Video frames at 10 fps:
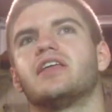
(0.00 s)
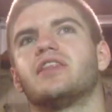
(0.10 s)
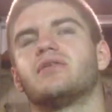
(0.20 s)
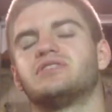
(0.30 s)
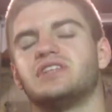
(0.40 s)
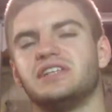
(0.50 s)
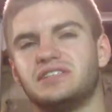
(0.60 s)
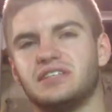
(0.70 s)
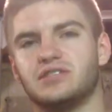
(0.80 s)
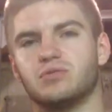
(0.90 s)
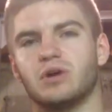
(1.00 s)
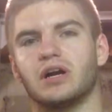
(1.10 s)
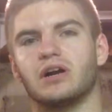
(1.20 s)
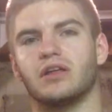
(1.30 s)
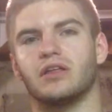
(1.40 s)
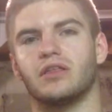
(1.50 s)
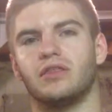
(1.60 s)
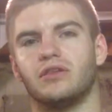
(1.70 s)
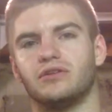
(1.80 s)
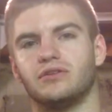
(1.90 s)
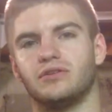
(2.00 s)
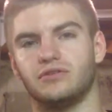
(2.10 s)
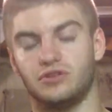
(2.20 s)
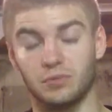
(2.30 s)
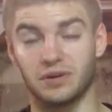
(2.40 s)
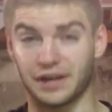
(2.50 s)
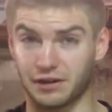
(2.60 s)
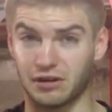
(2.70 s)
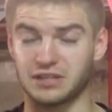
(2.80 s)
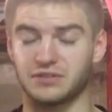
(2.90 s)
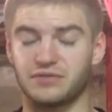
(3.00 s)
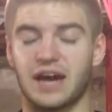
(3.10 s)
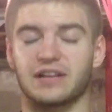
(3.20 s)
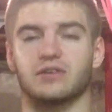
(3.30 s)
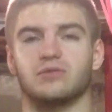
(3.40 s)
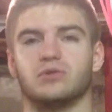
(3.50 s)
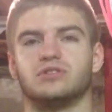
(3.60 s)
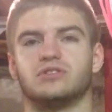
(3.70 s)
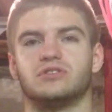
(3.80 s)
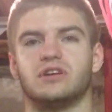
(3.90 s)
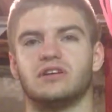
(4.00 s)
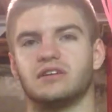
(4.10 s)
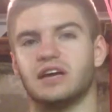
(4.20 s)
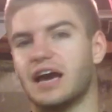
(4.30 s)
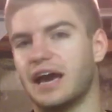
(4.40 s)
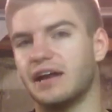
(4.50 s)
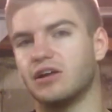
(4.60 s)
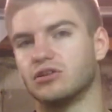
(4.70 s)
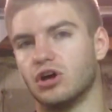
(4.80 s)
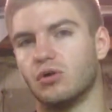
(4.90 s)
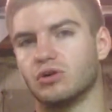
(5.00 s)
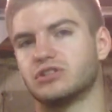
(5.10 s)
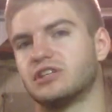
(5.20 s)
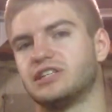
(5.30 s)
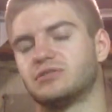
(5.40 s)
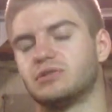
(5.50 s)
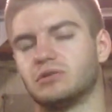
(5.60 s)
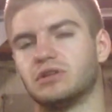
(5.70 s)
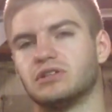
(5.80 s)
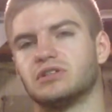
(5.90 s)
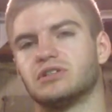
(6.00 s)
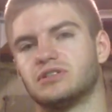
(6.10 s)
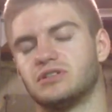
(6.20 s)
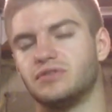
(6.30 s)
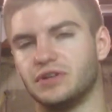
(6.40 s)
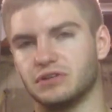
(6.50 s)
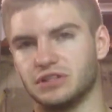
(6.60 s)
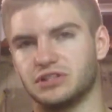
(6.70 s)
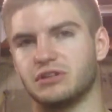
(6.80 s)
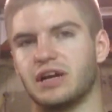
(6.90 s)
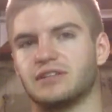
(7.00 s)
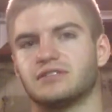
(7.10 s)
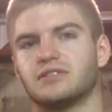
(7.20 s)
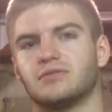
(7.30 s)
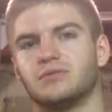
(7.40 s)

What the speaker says: there was an instance where the tumor necrotizing factor was at a lower state when we're severely stressed.